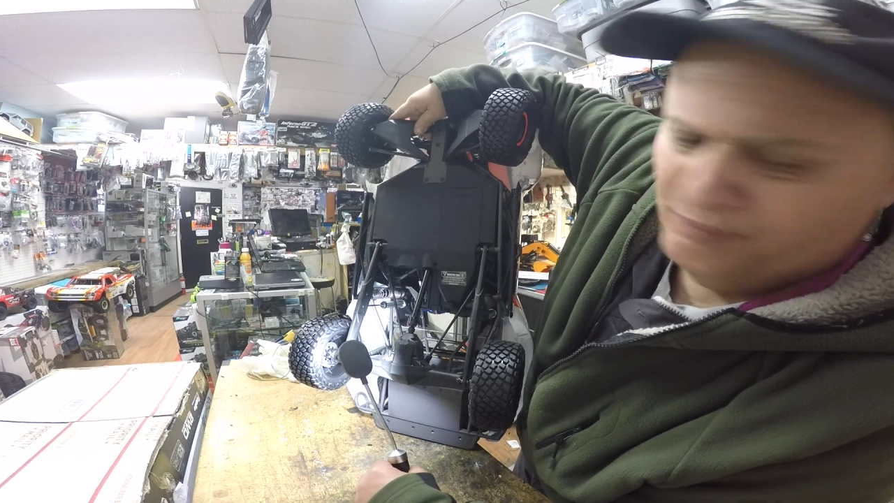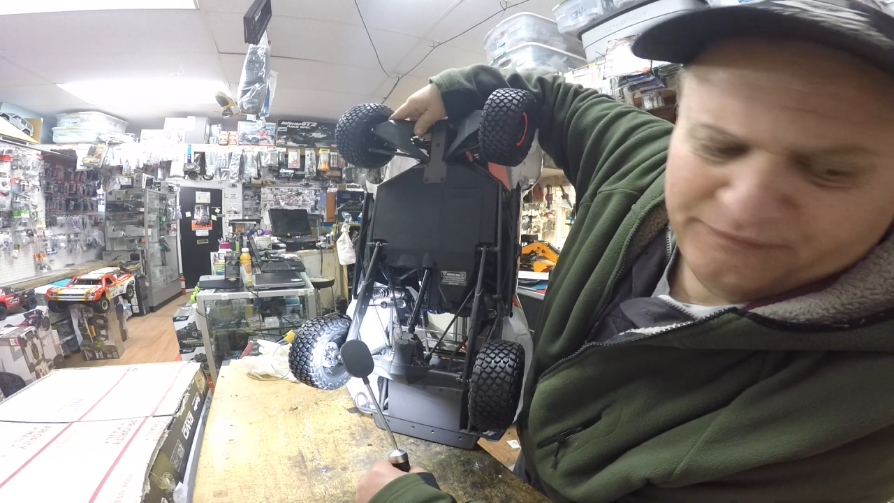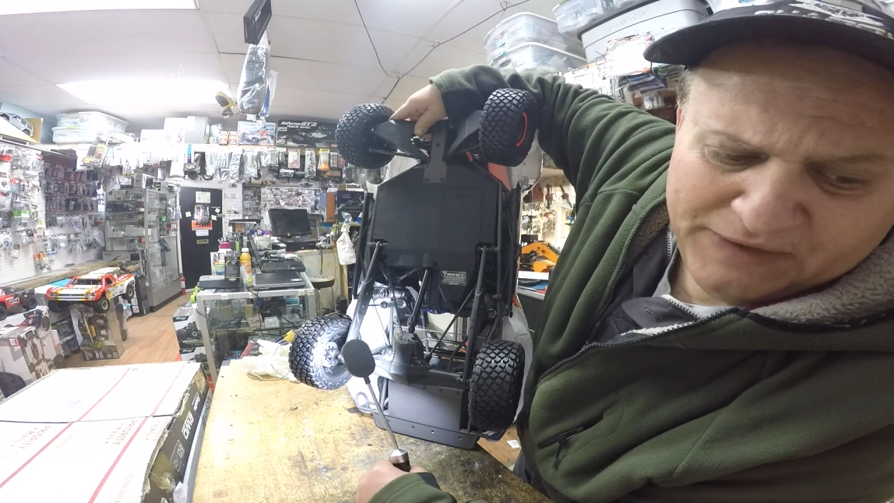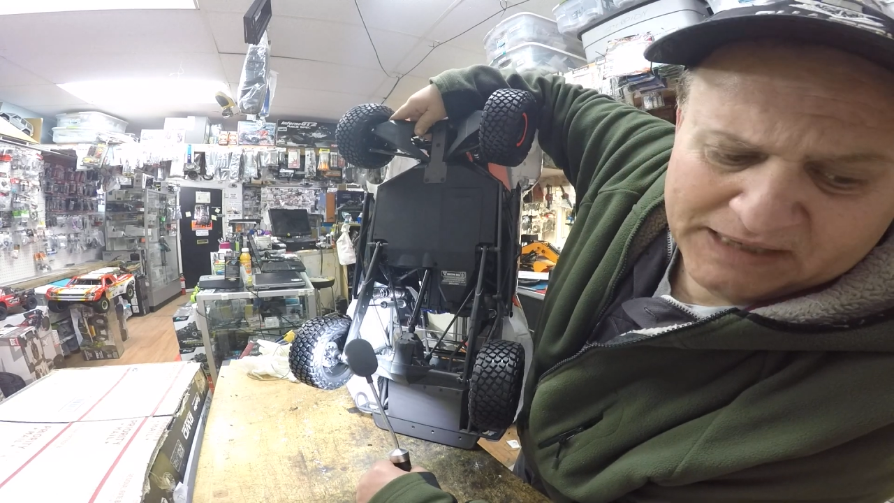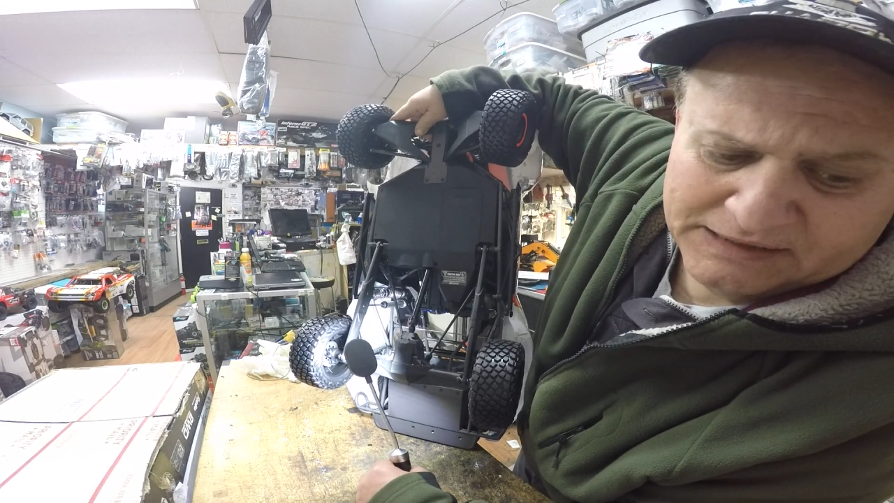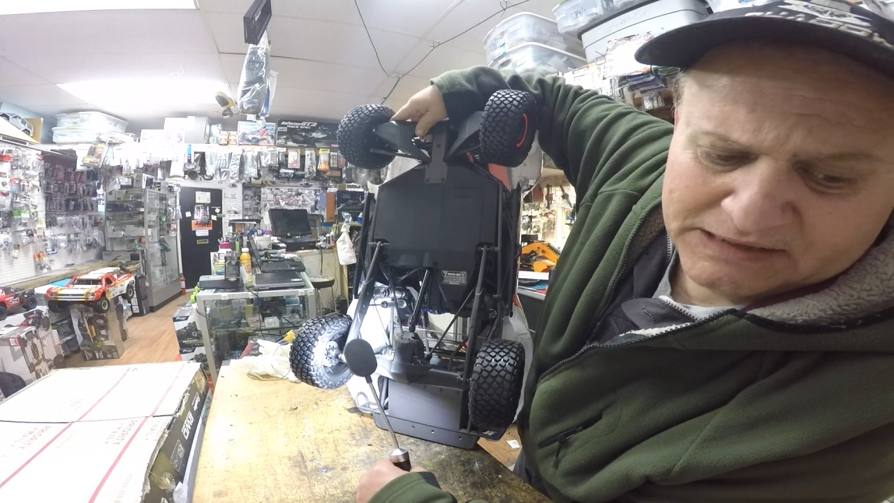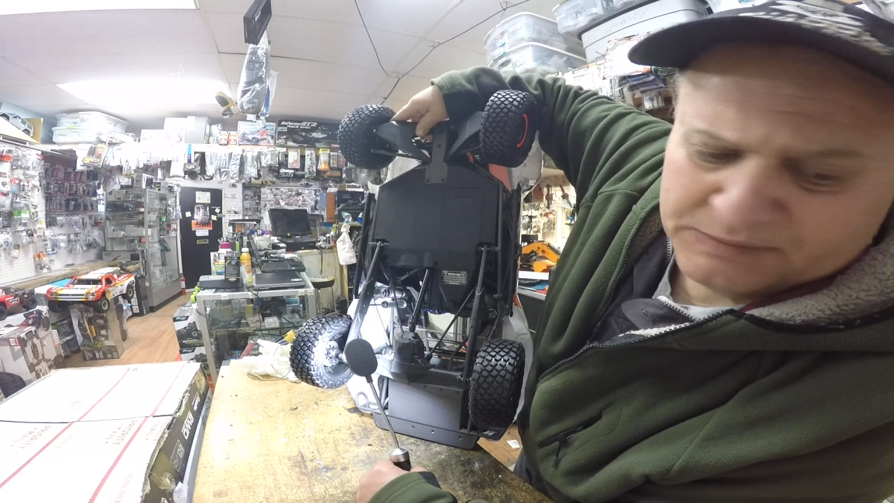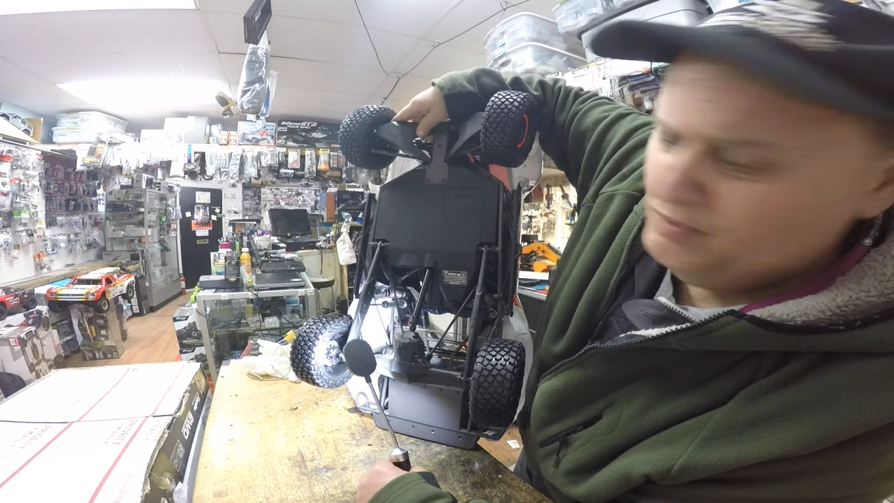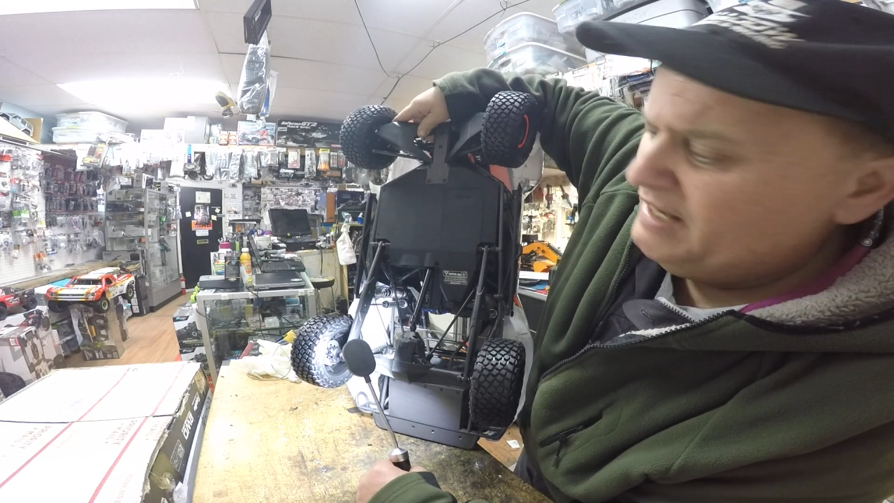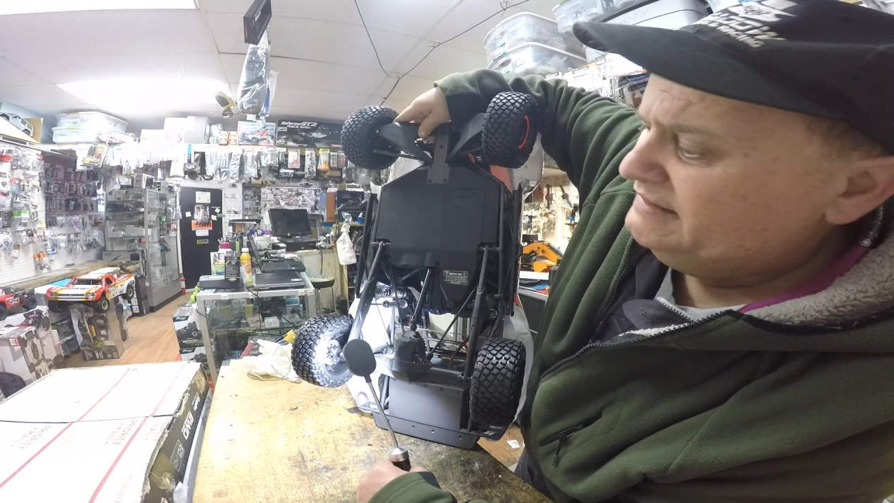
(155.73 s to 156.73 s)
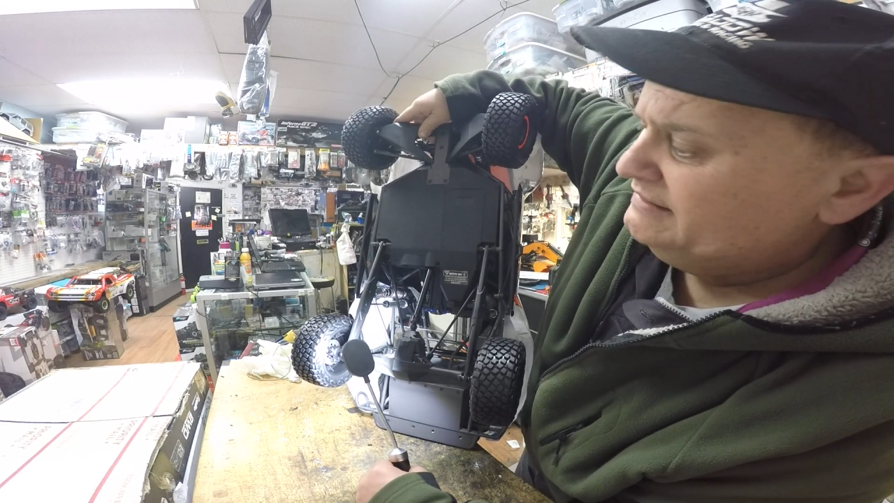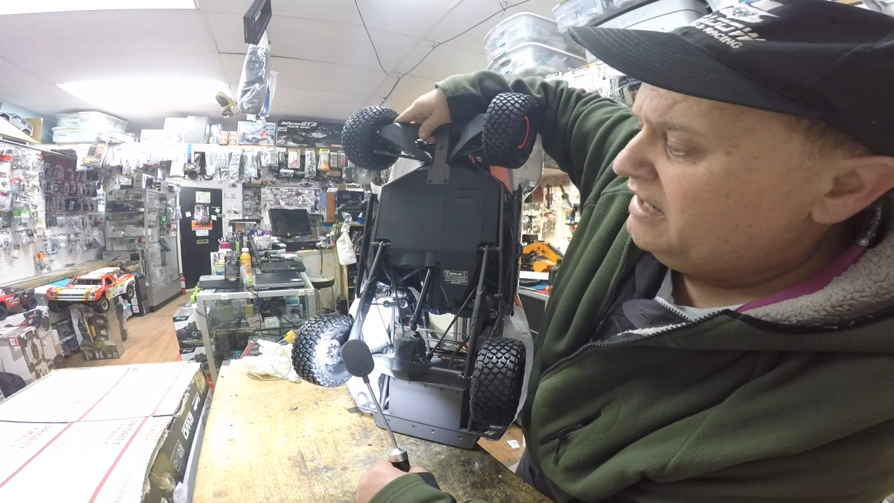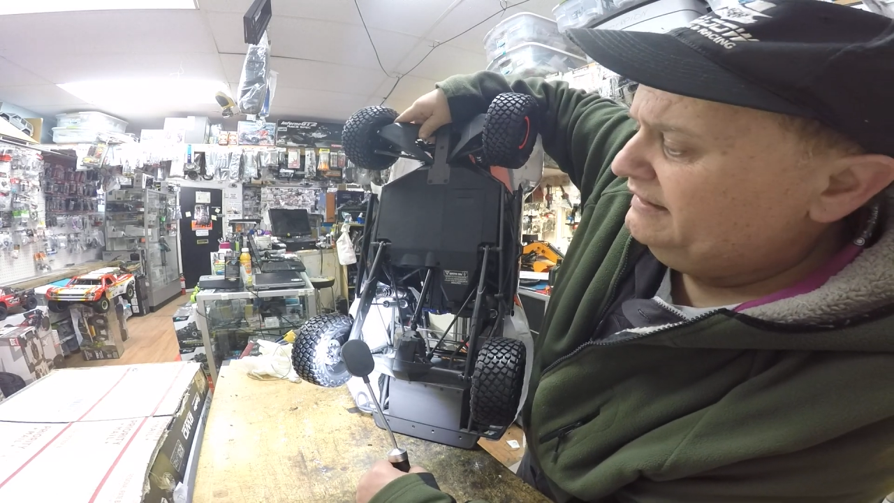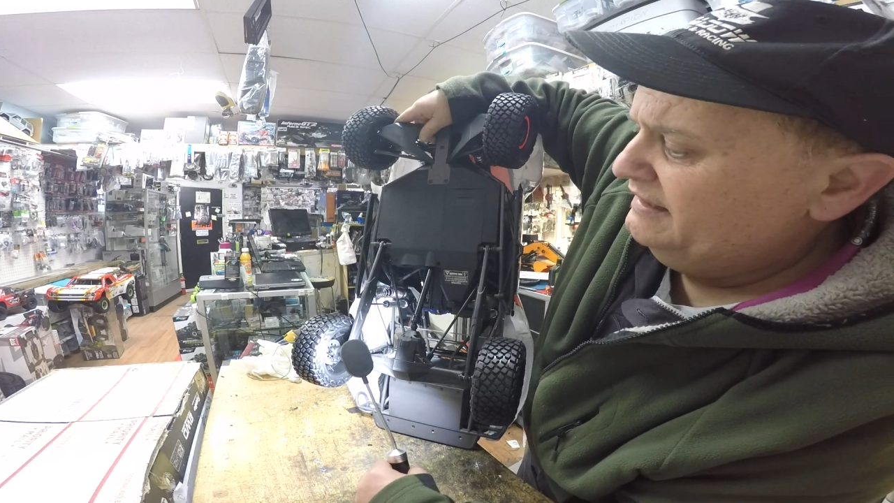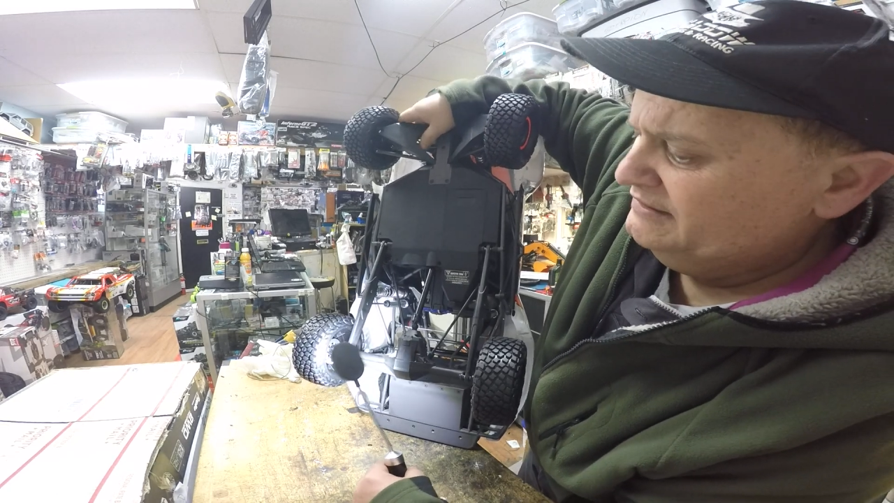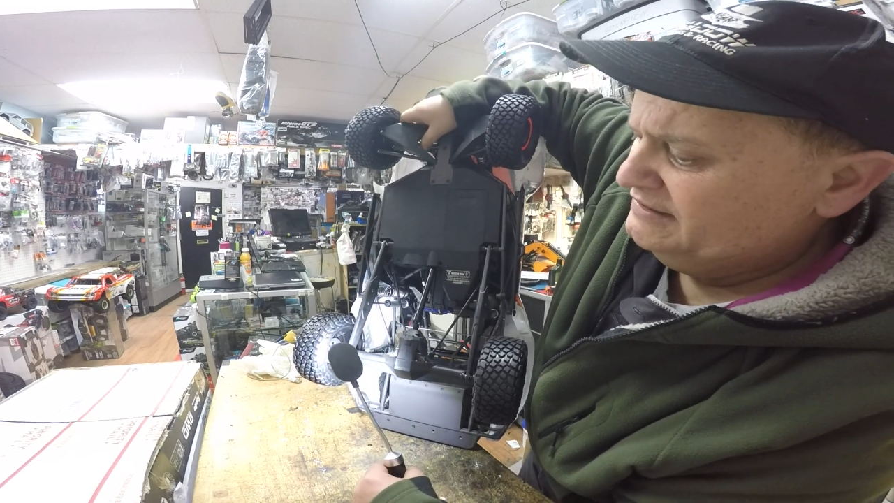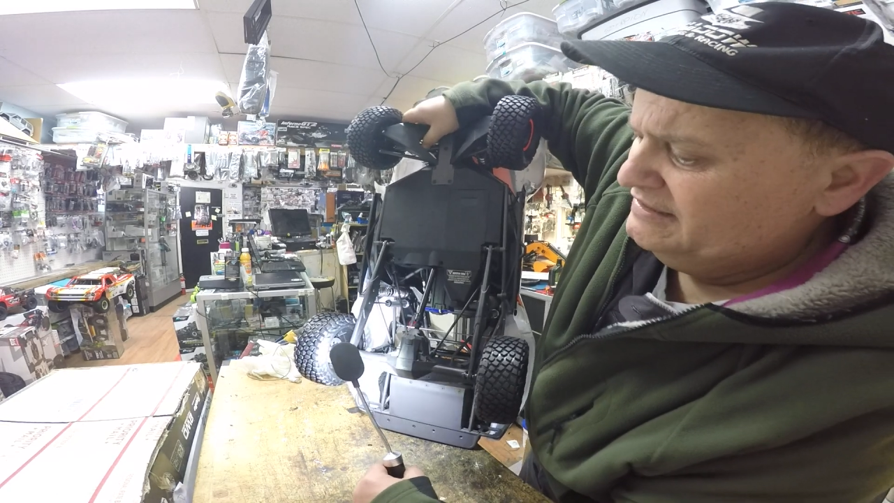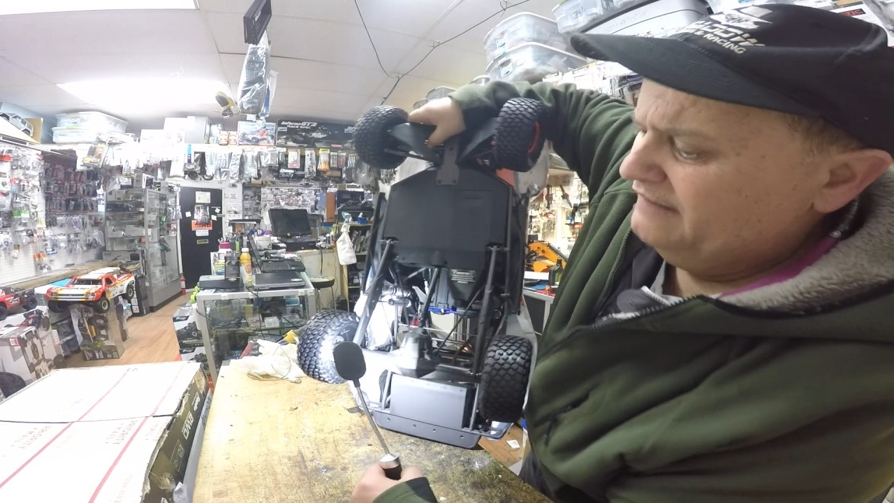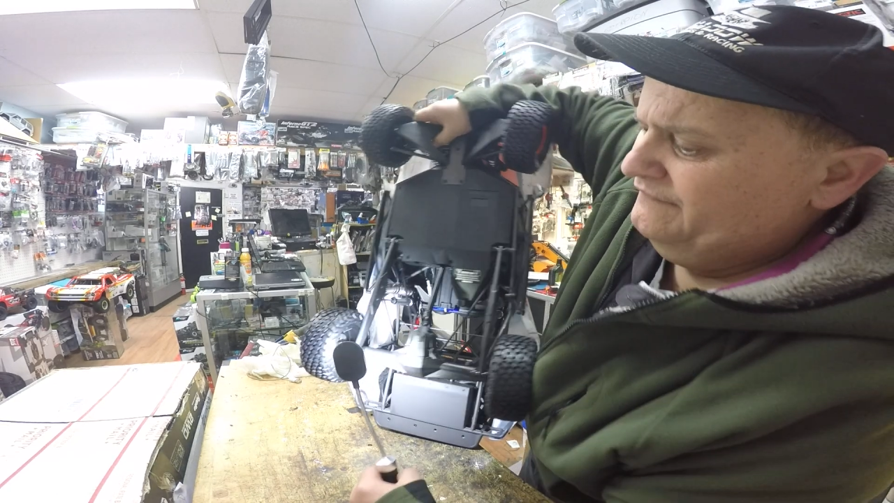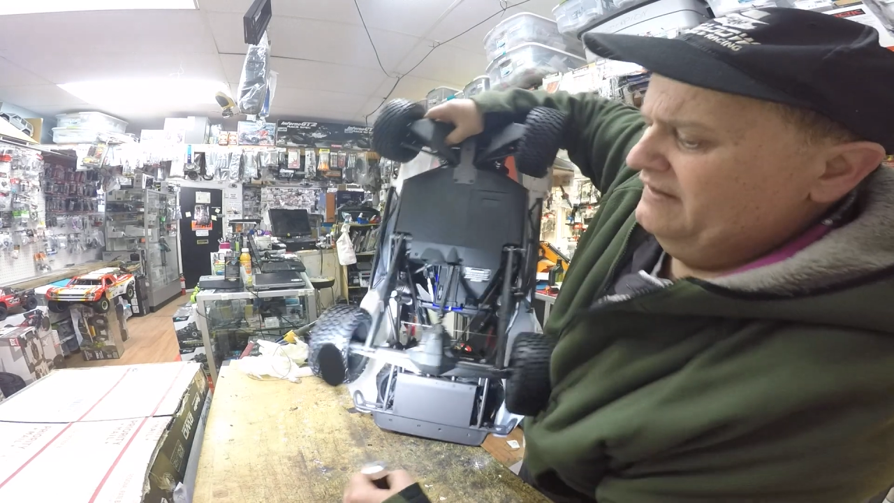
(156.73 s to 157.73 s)
fake disc brakes on it and
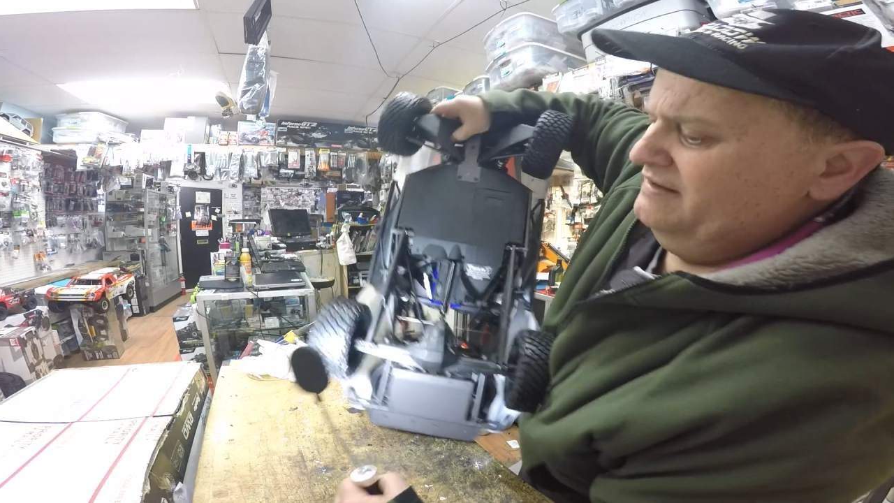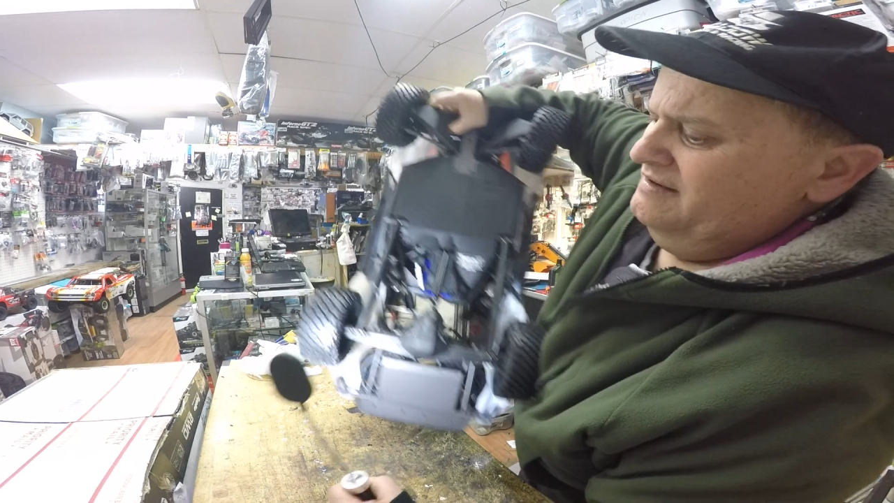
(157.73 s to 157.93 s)
stuff.